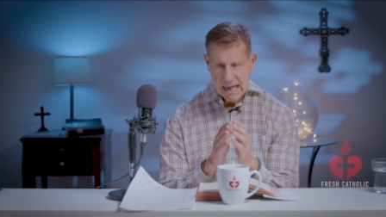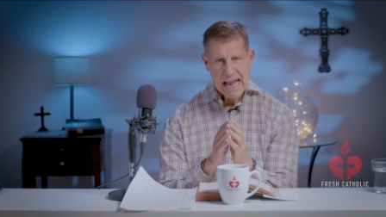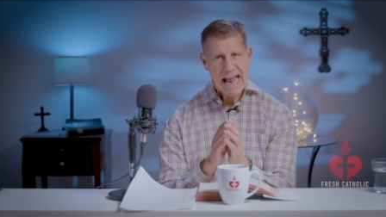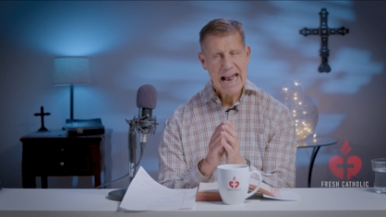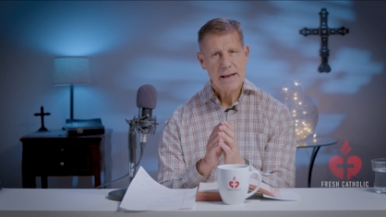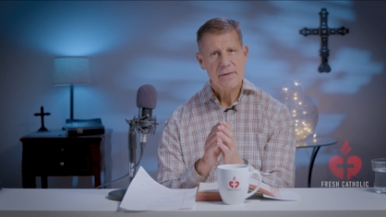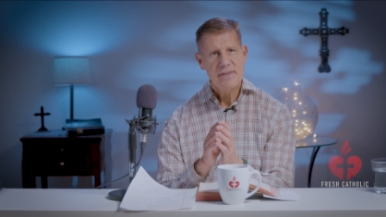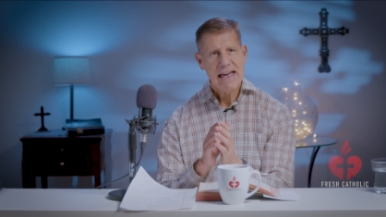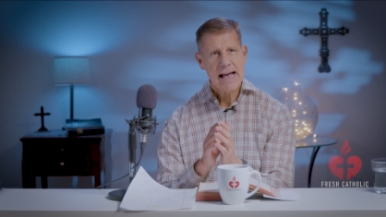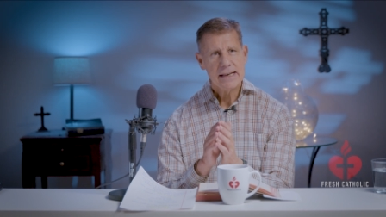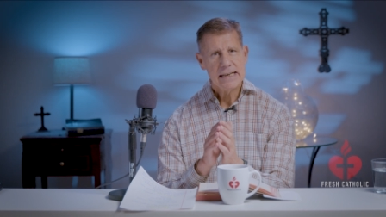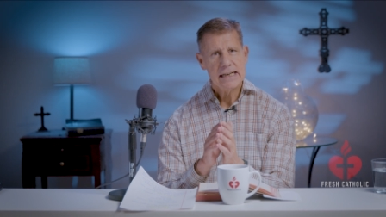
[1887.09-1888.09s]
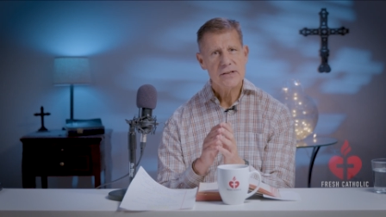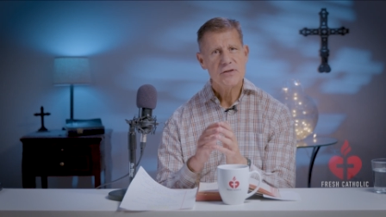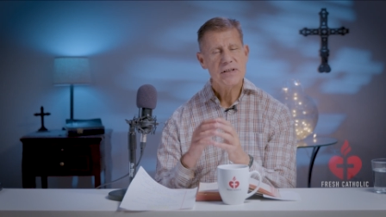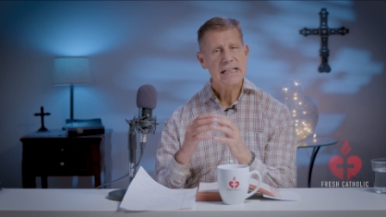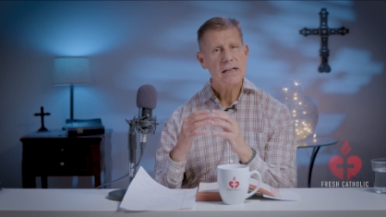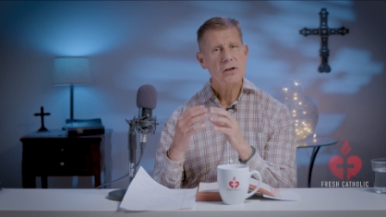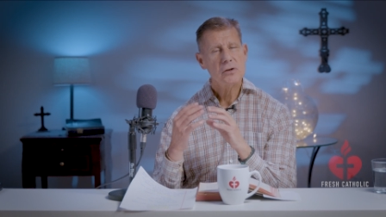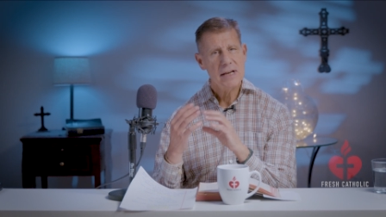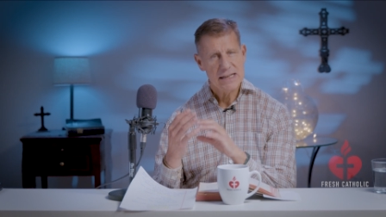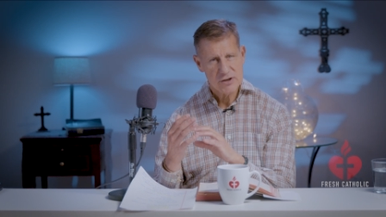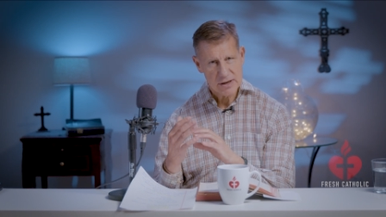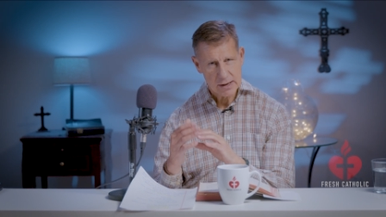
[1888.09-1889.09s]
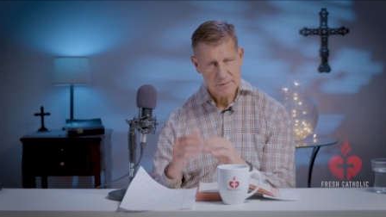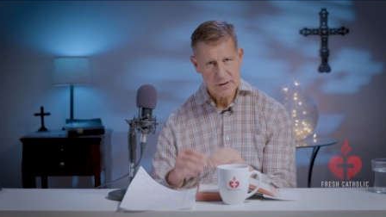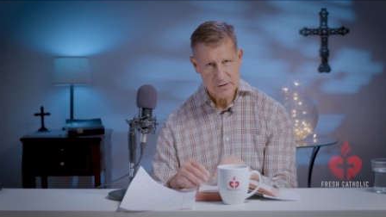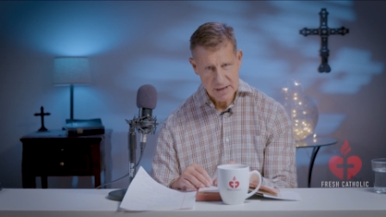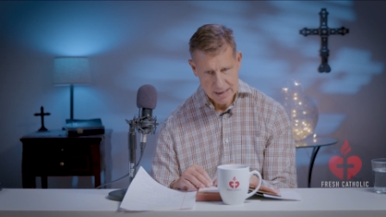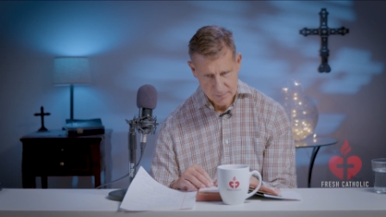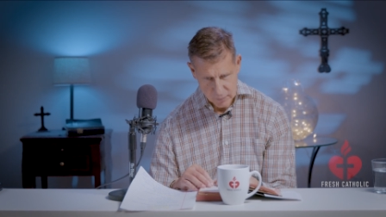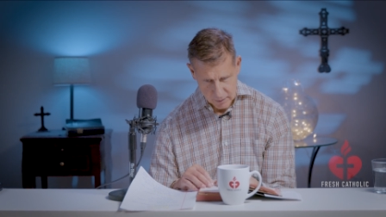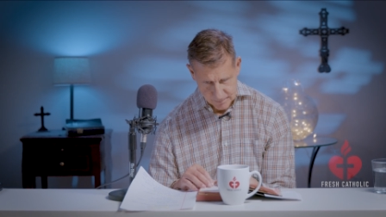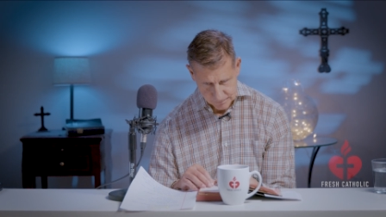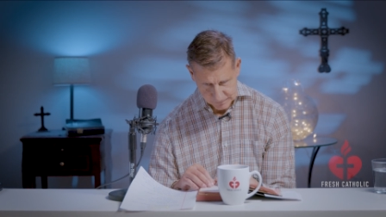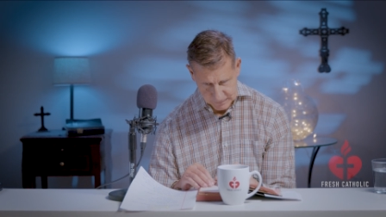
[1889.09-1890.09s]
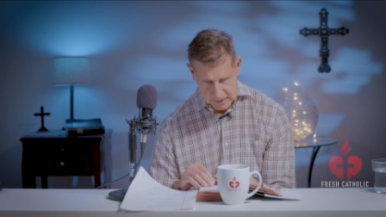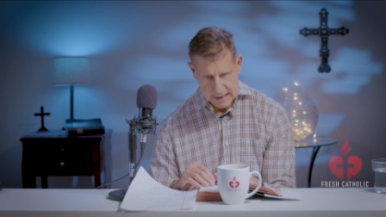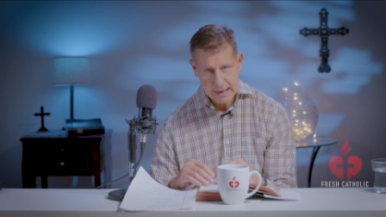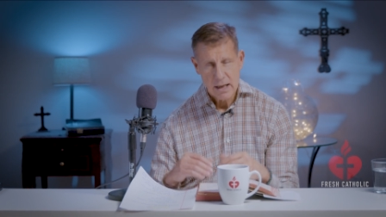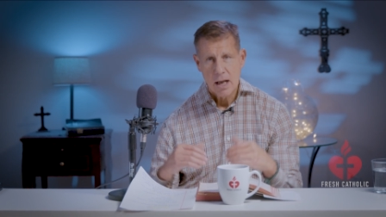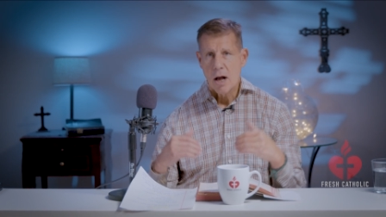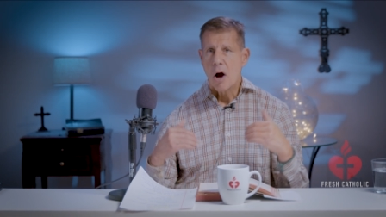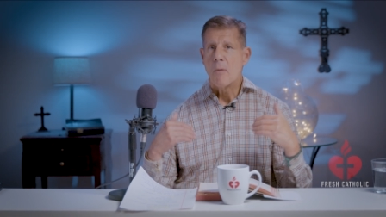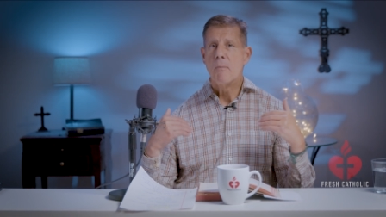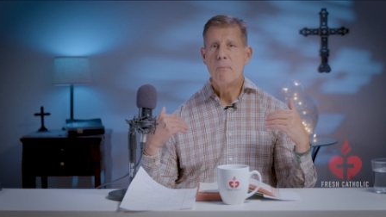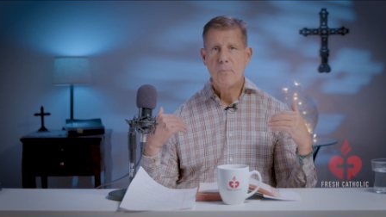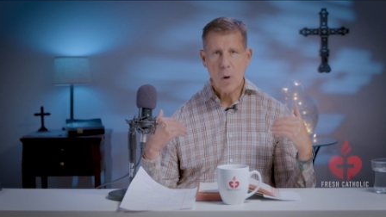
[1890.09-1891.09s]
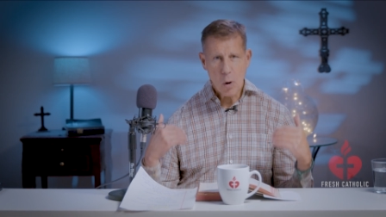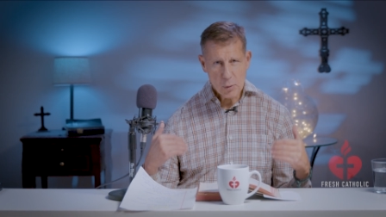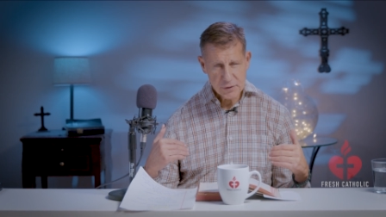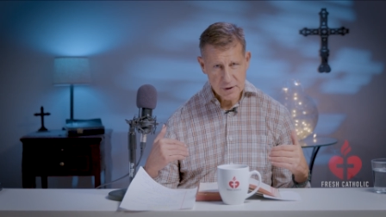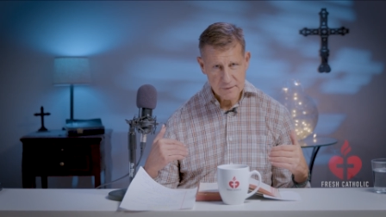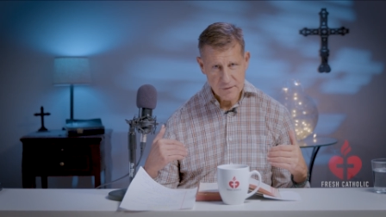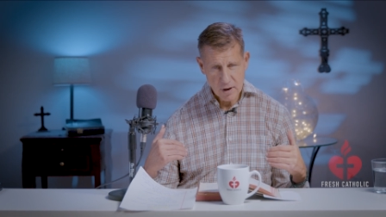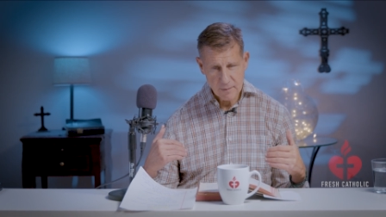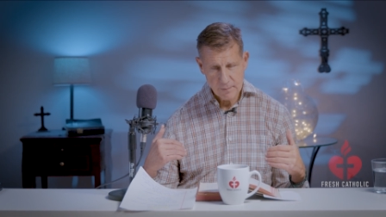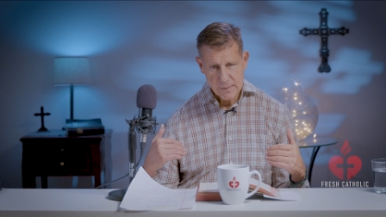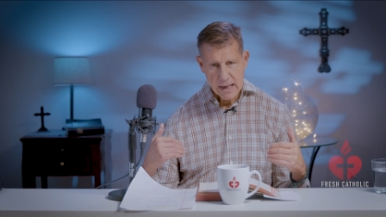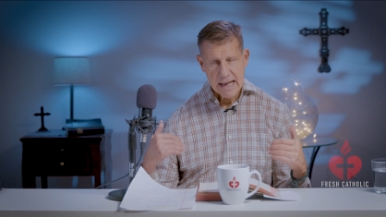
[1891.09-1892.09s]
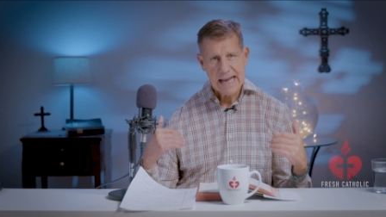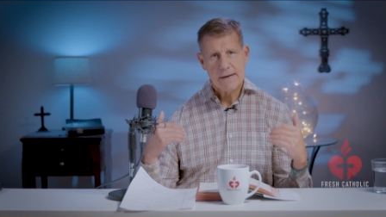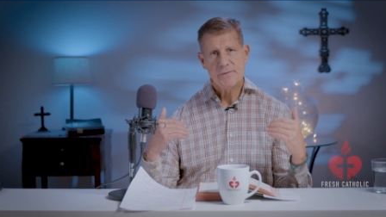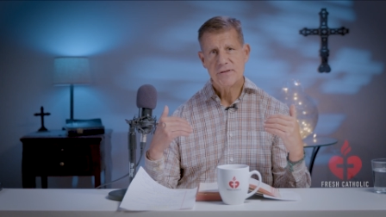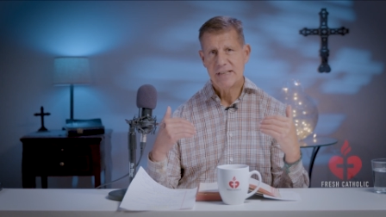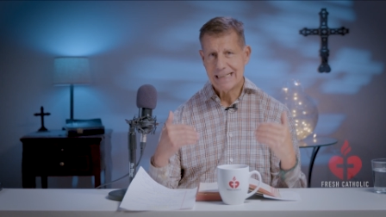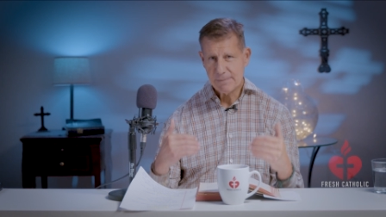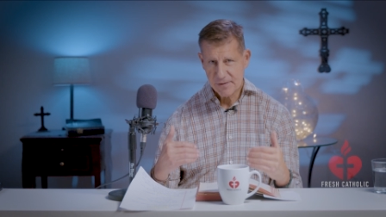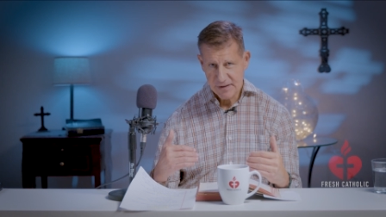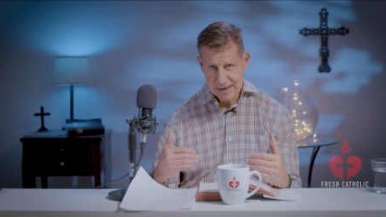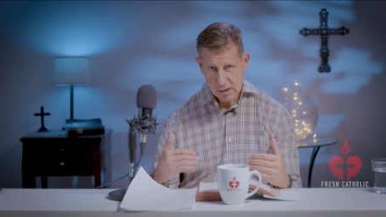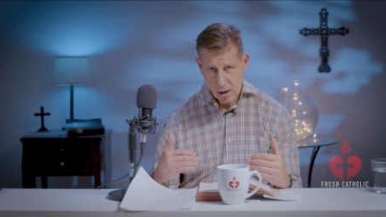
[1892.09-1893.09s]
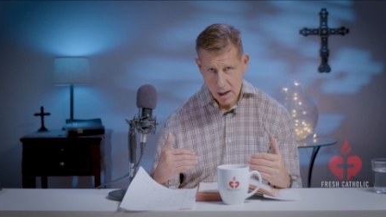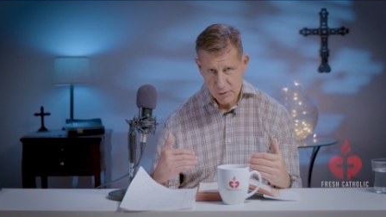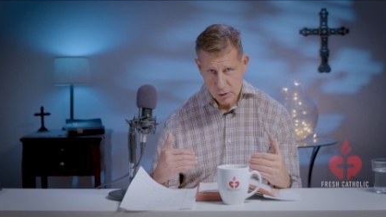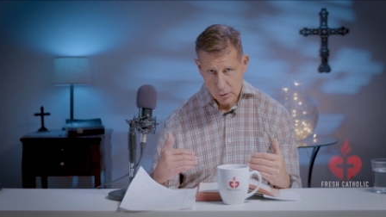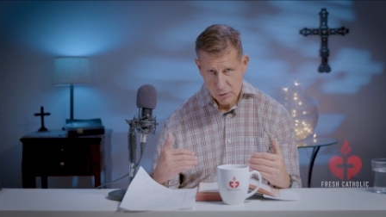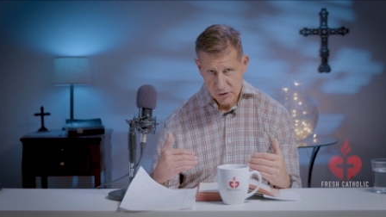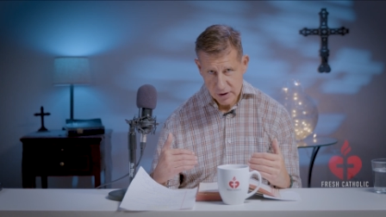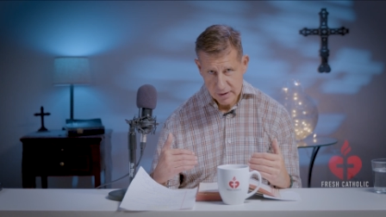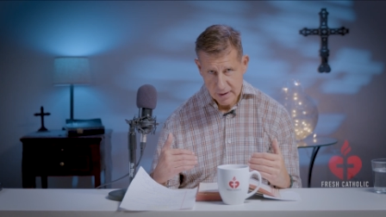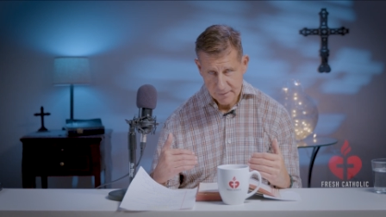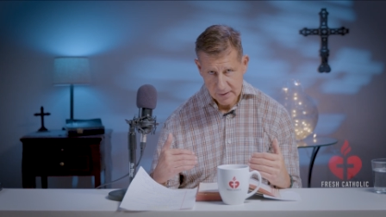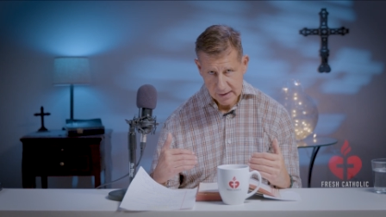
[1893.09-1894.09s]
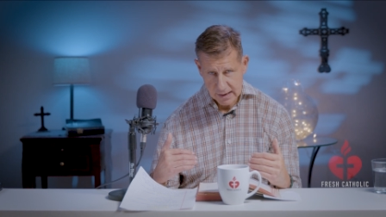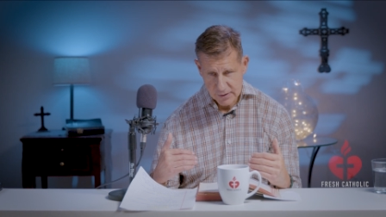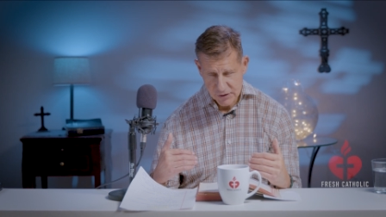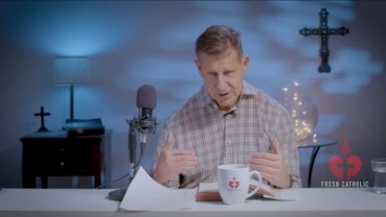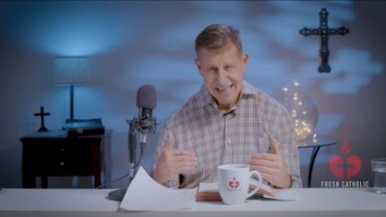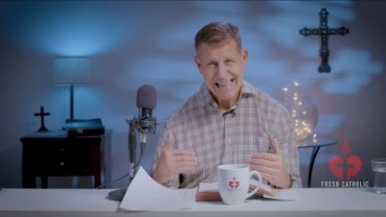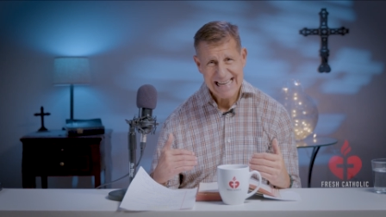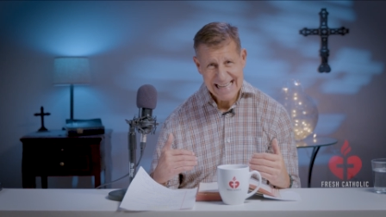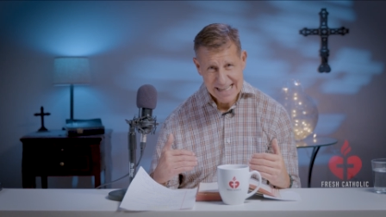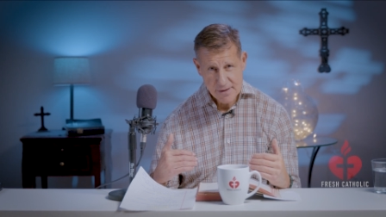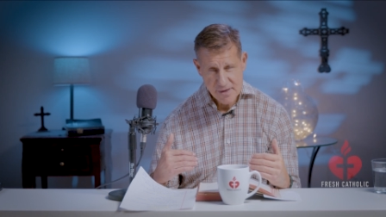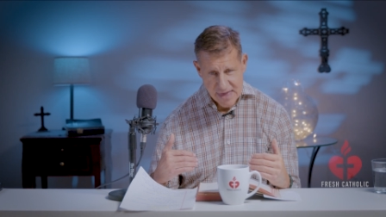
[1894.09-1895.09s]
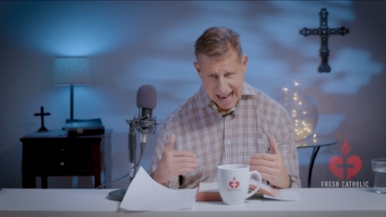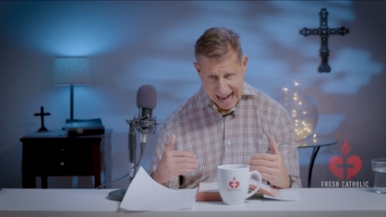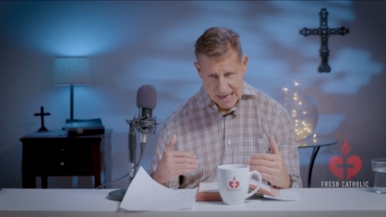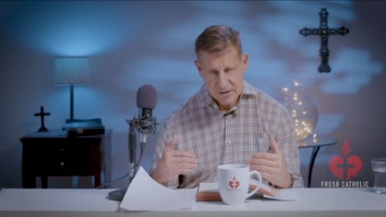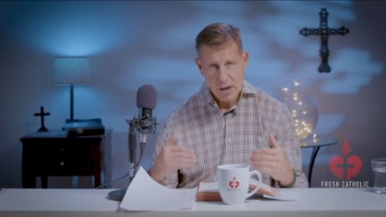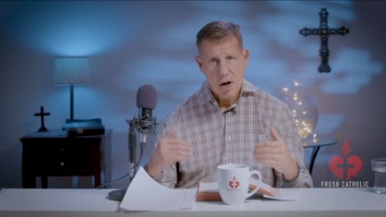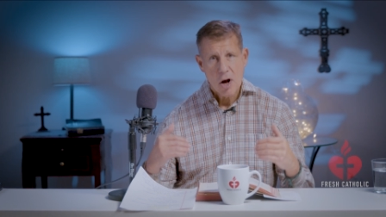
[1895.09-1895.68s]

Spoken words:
and that is the cleansing of the temple, okay? Both of them have deep theological significance in that